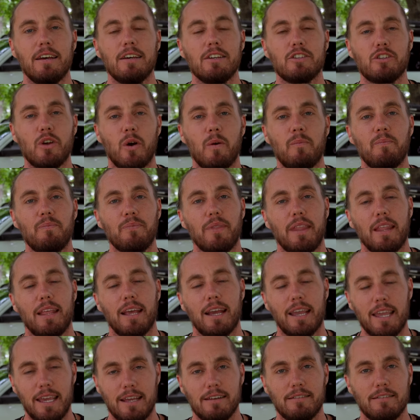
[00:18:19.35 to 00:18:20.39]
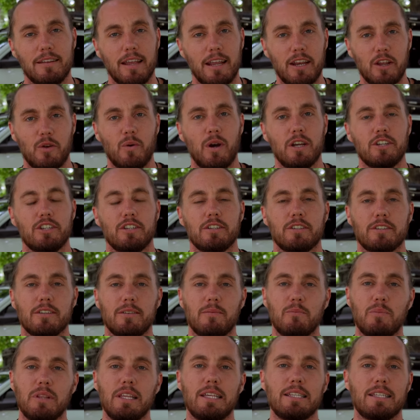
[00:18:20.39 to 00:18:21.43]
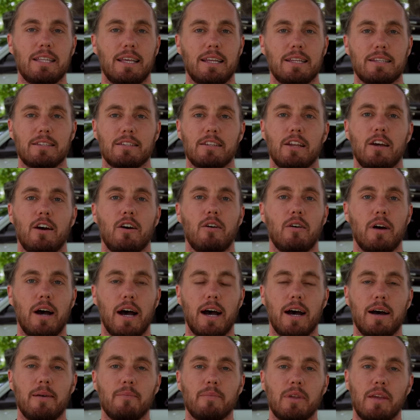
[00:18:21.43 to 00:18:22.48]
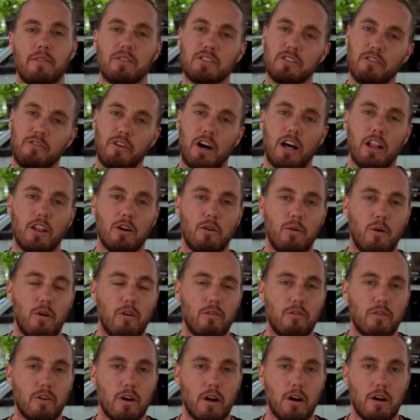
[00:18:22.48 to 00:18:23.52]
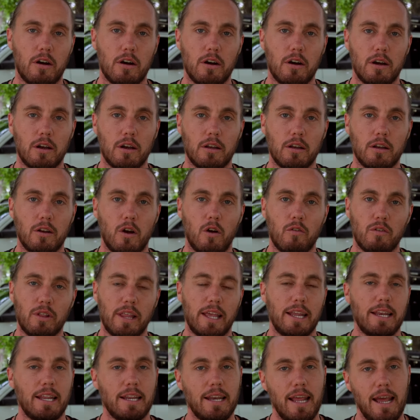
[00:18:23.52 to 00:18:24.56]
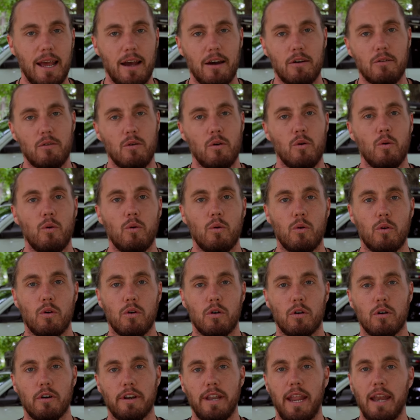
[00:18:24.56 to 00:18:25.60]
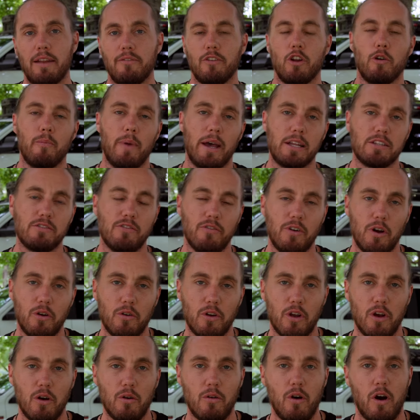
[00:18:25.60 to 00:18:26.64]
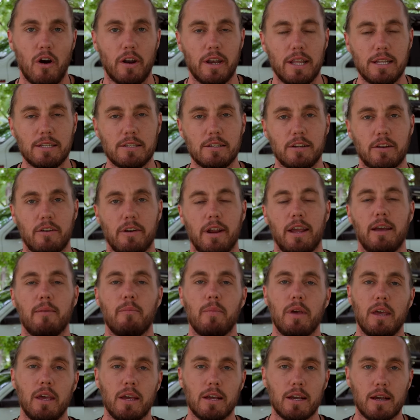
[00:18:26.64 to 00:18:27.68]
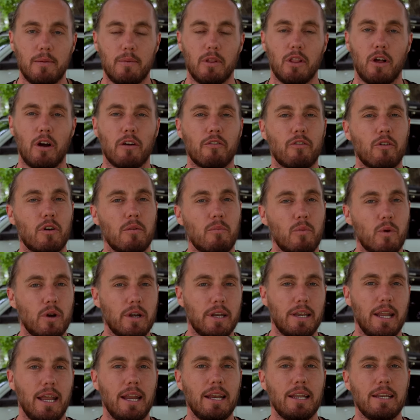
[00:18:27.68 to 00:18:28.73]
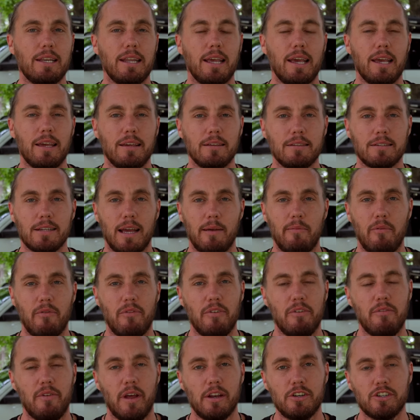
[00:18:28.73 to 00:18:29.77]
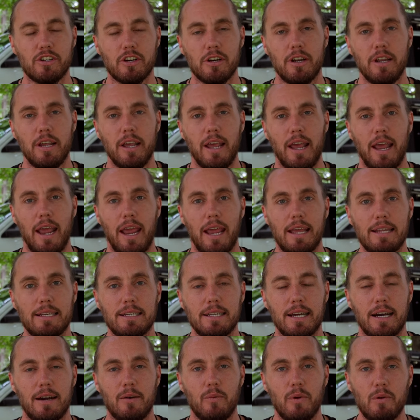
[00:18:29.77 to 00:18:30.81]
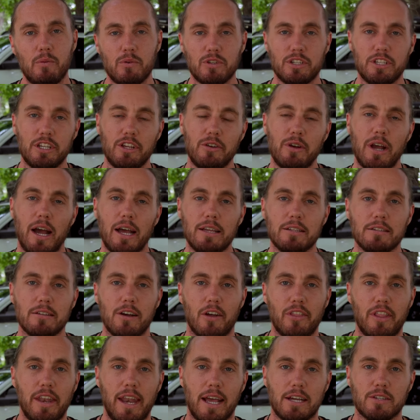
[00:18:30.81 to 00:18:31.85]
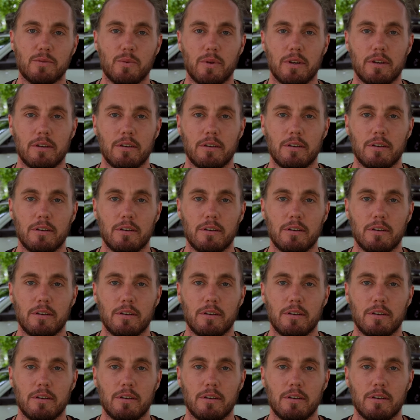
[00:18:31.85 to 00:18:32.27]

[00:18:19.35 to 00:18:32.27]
So again, any questions, please let us know. Um, give us a follow over on Overlanding Now or Native Nomads Photo on Instagram. Come along for a more day-to-day -day type of adventure. And uh, we will see you guys on the next one.